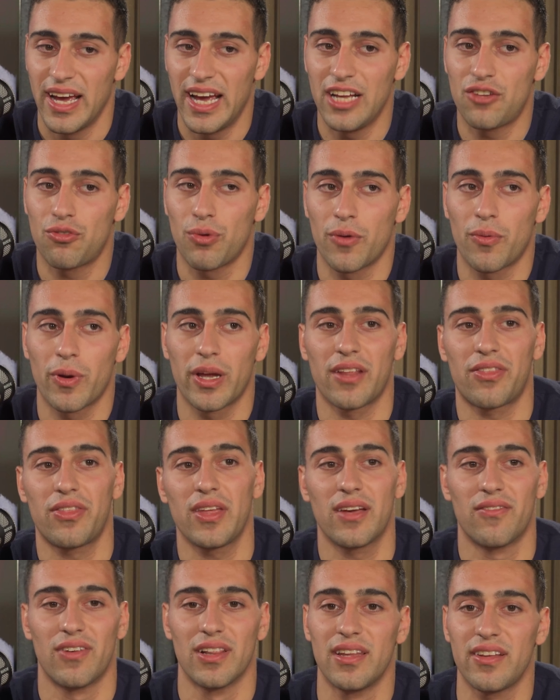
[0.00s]
Each week we're going to
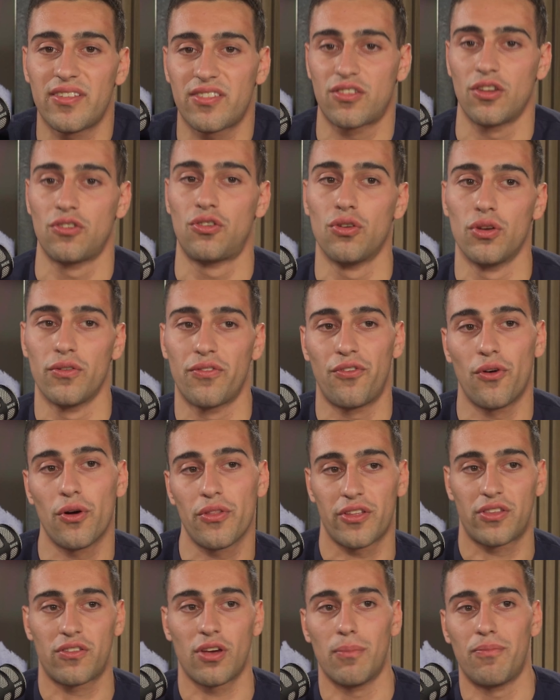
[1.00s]
think of a list to do
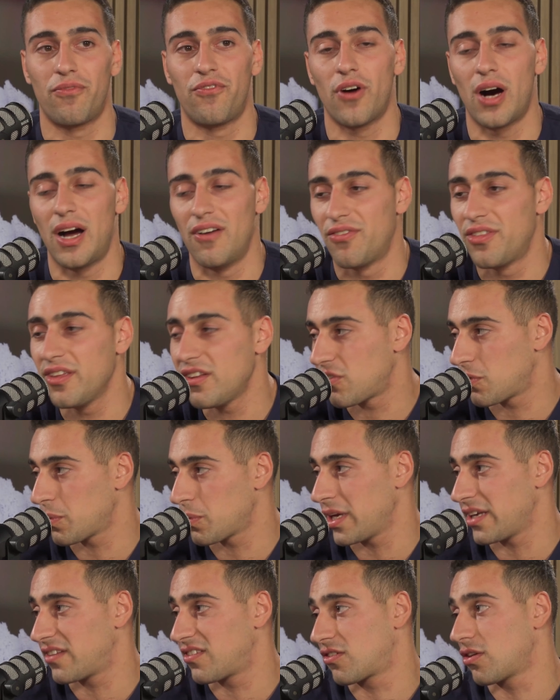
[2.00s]
for the top five. This
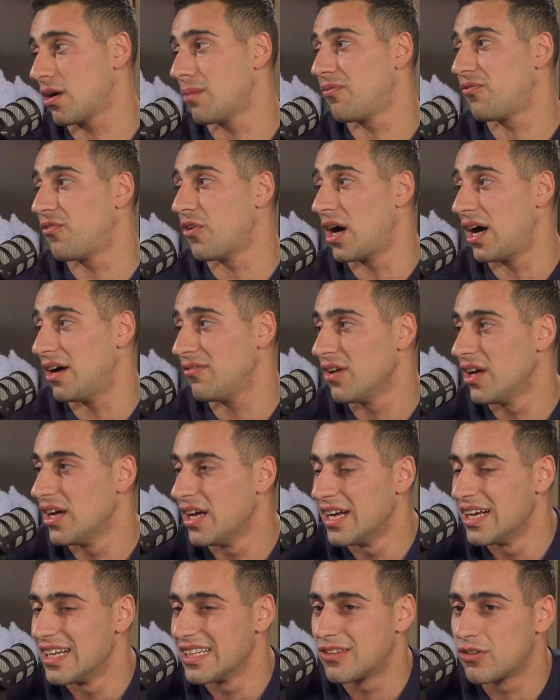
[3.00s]
week's top five,
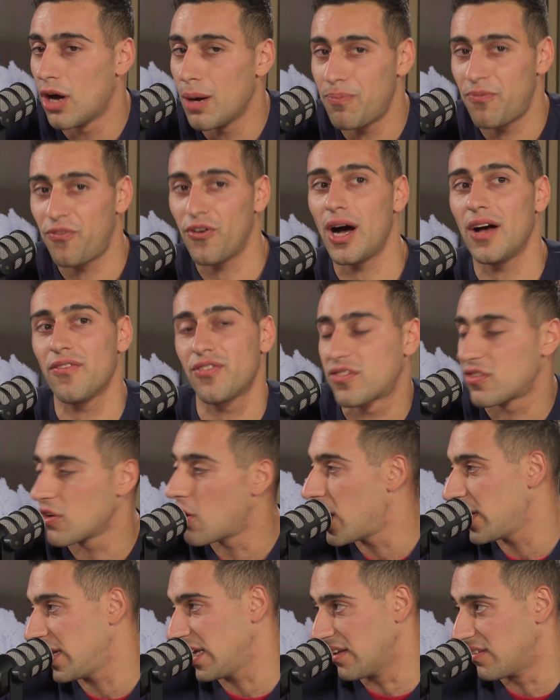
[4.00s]
top five
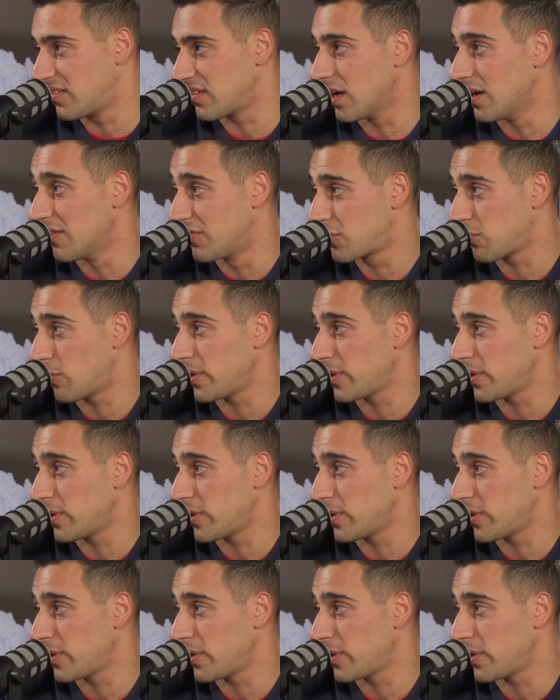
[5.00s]
signings of